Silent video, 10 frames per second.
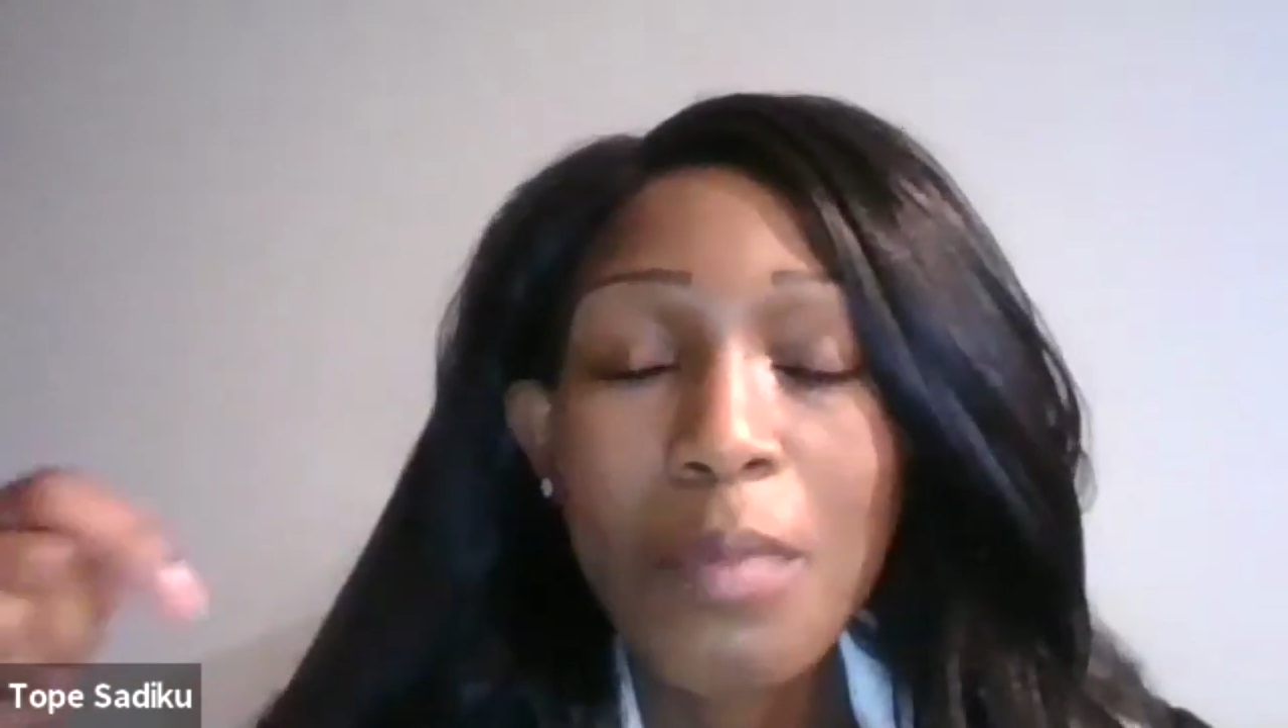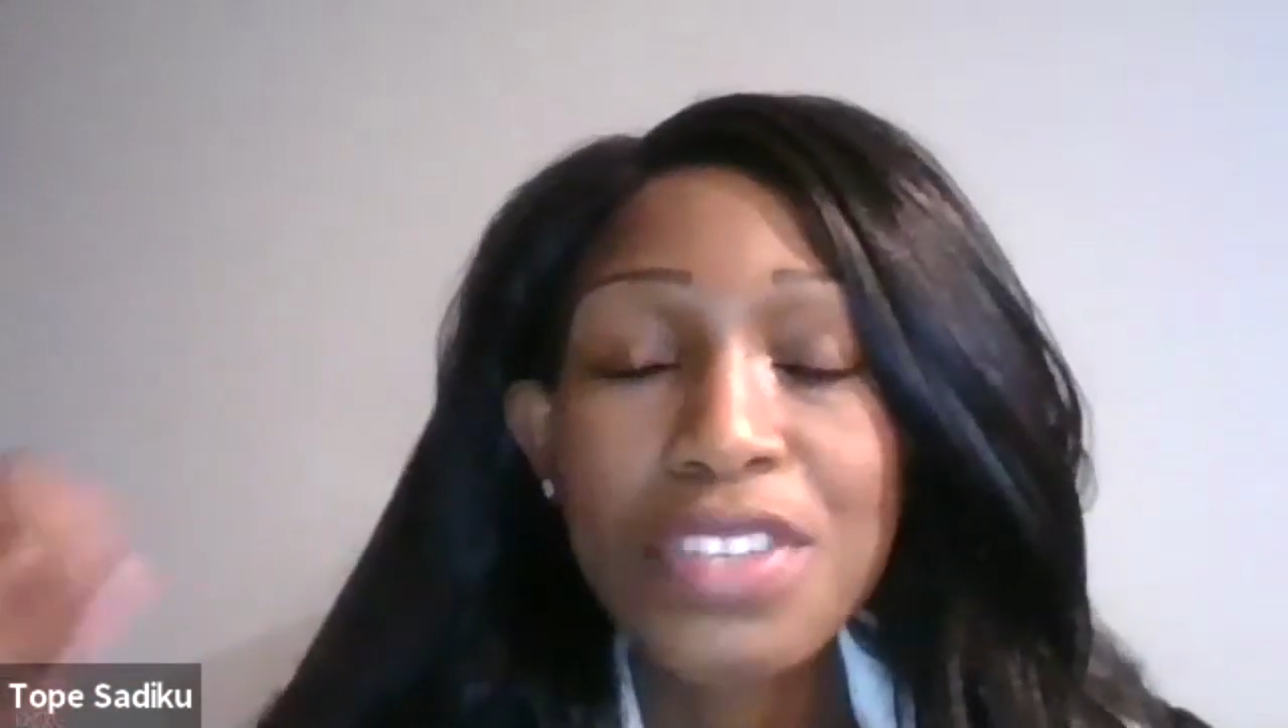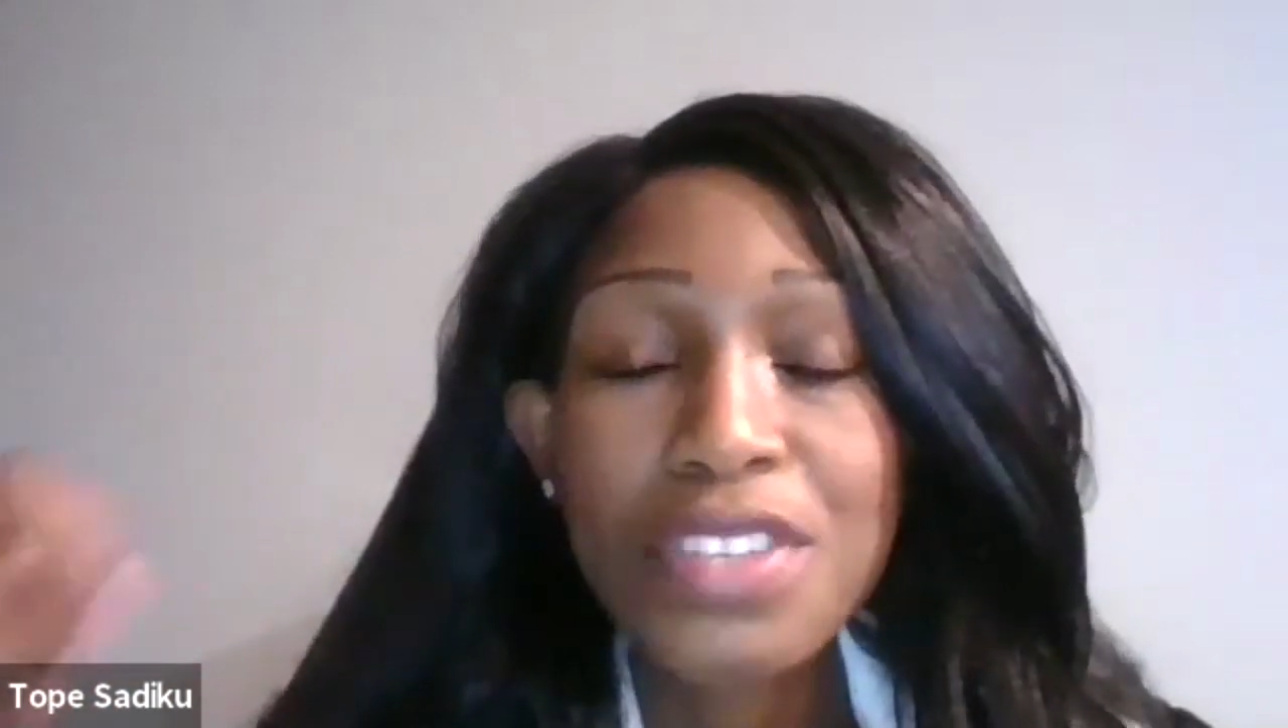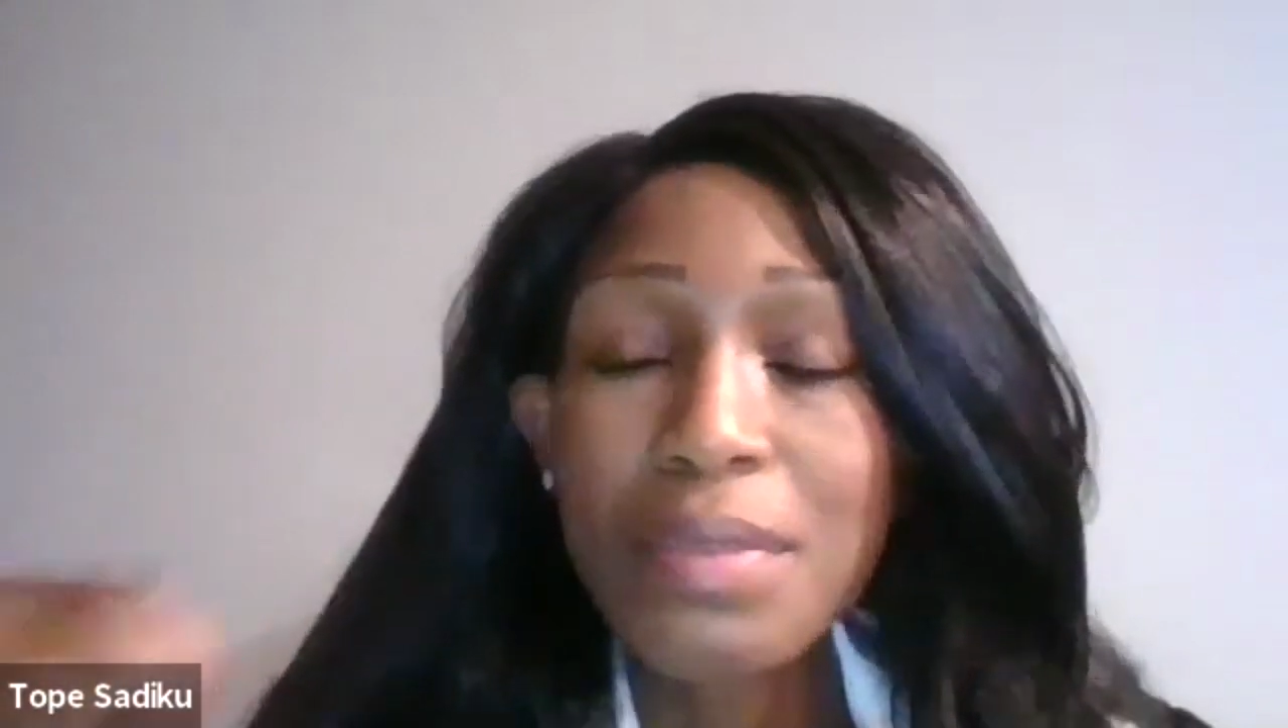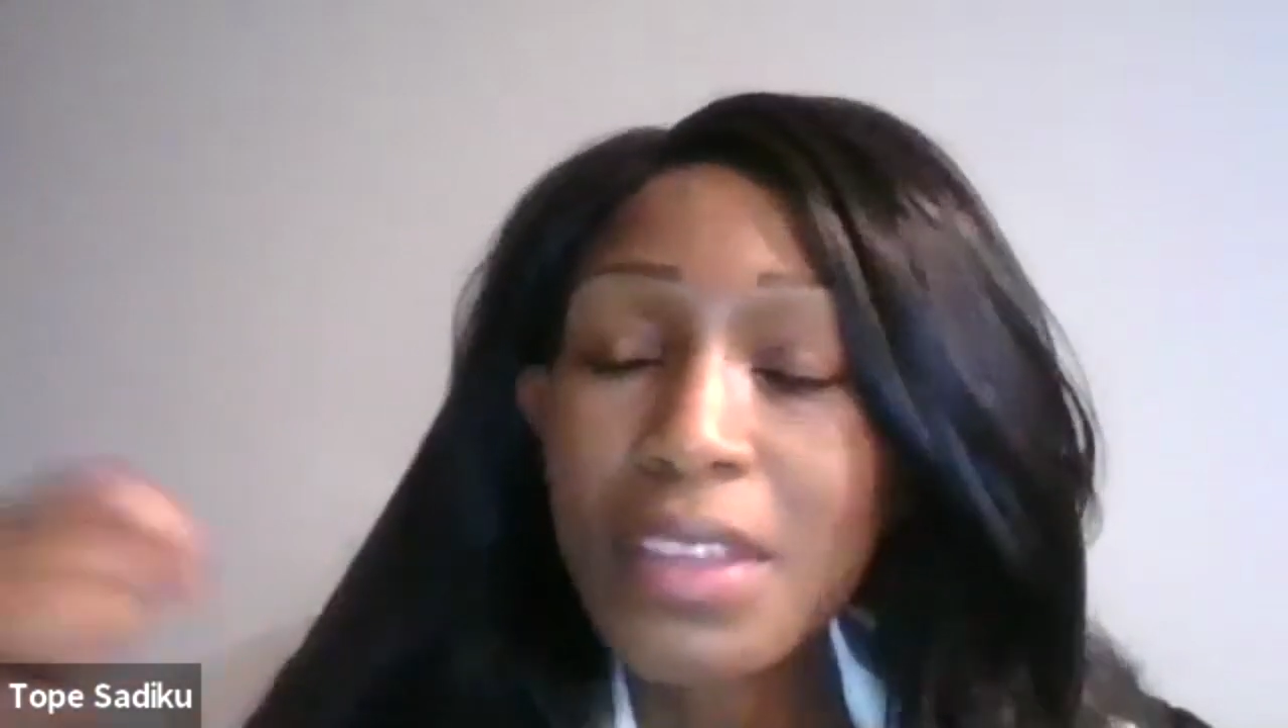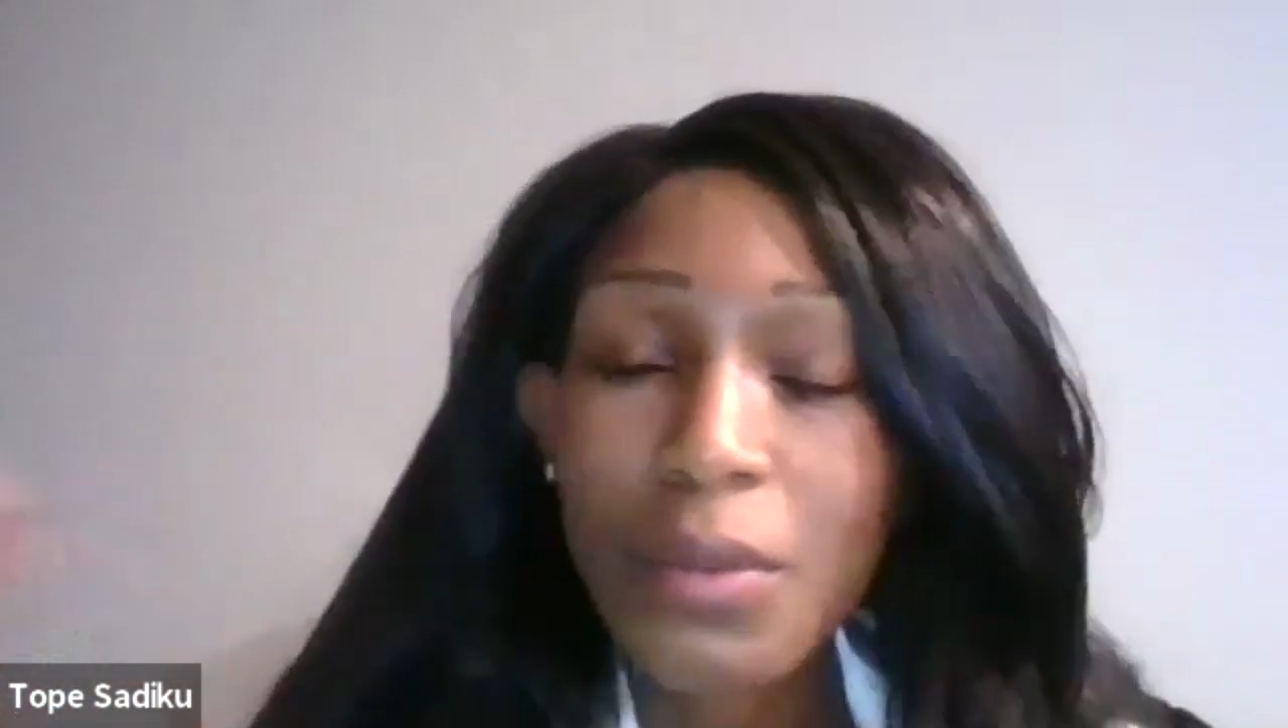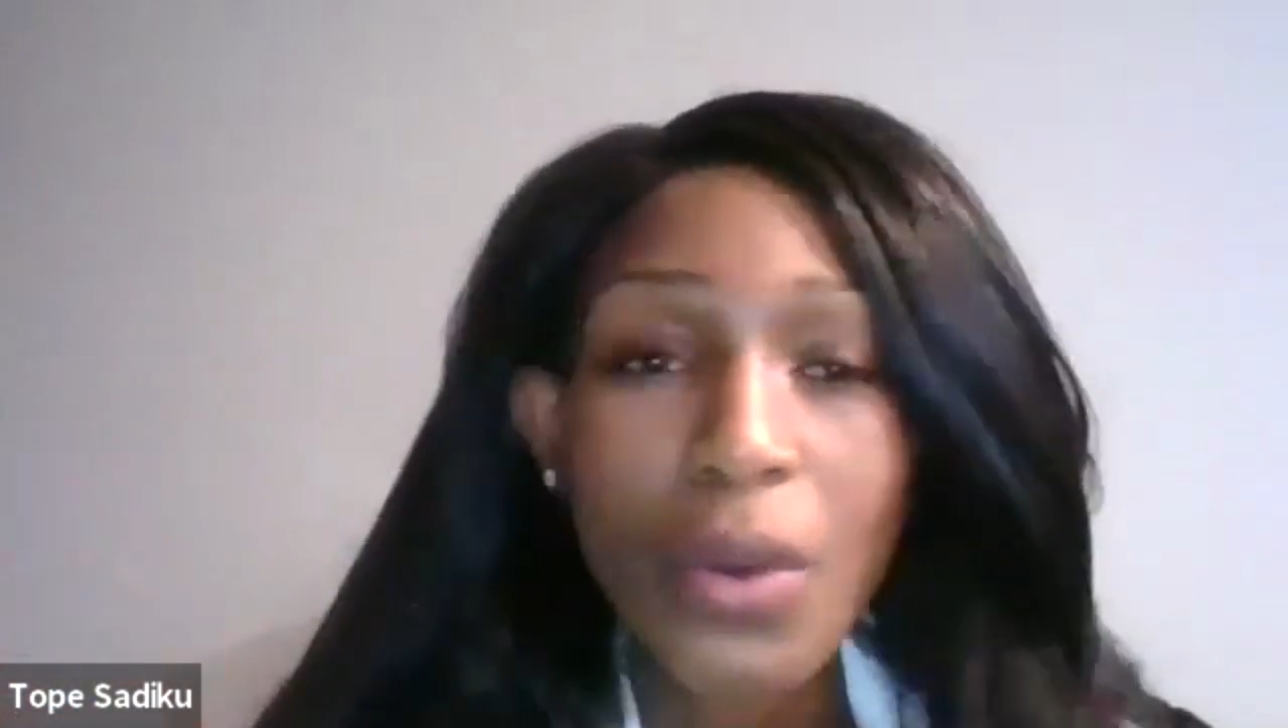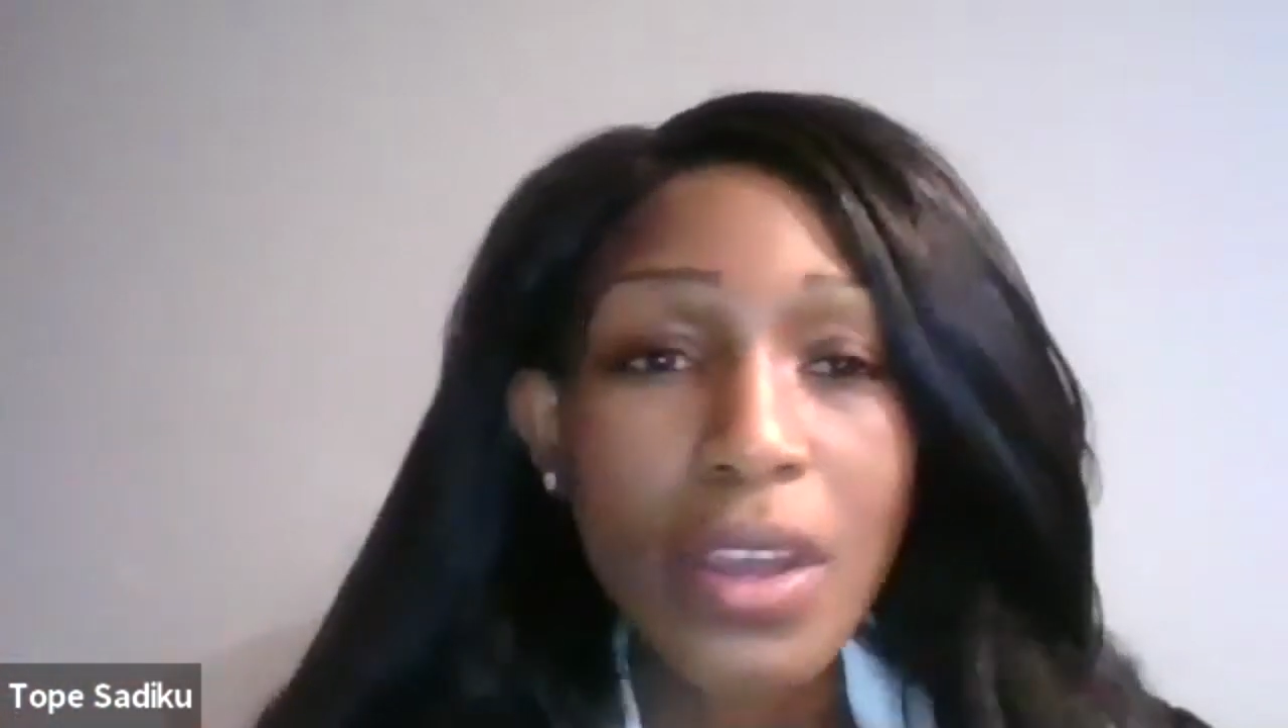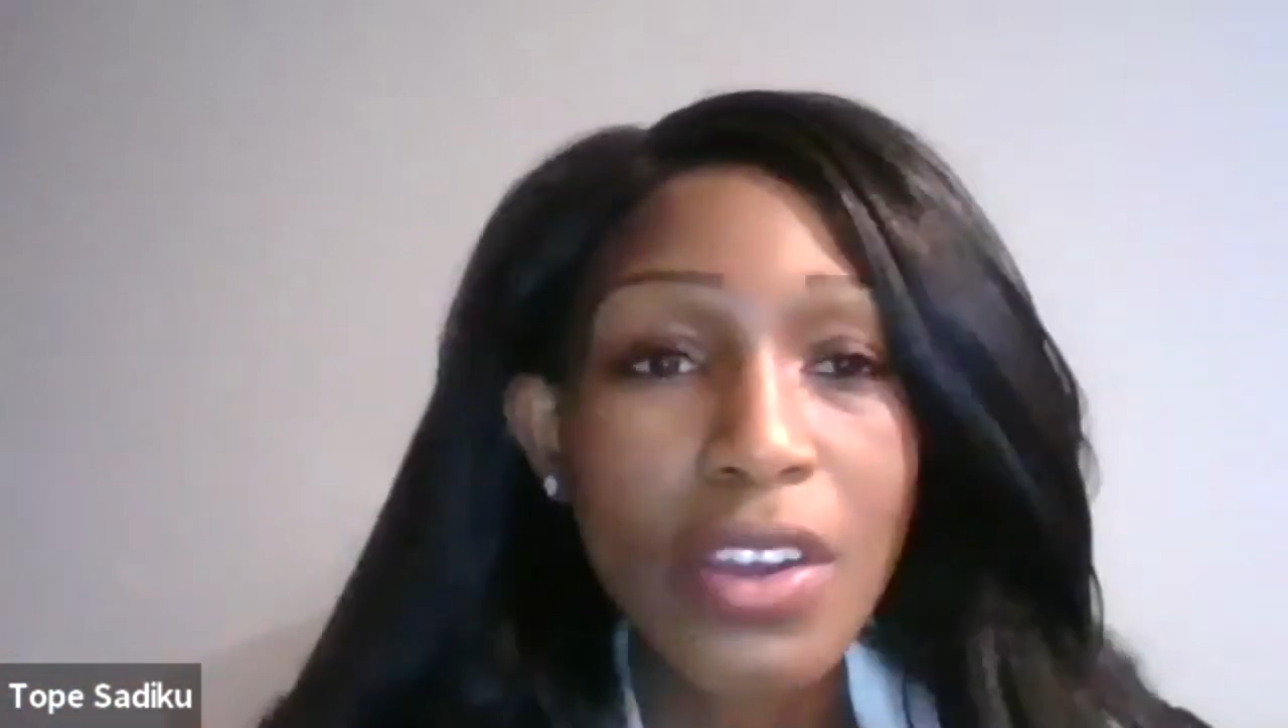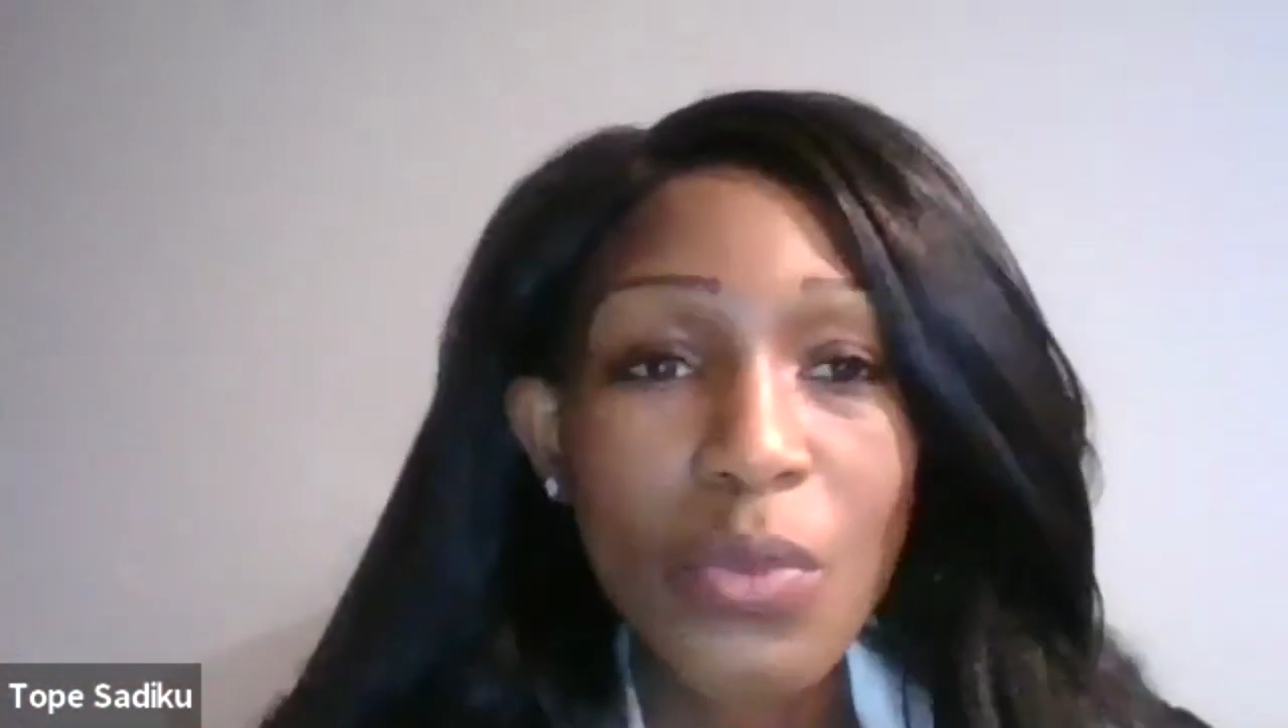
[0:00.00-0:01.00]
something that I'm
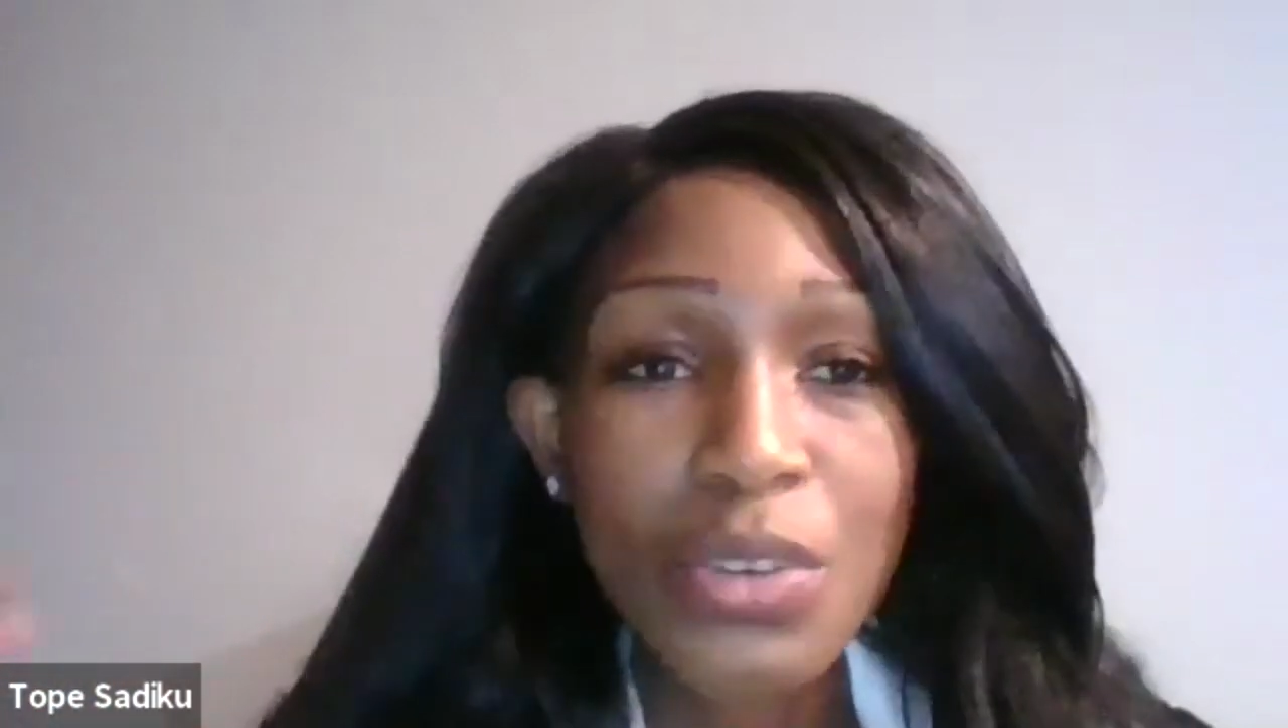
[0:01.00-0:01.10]
working on,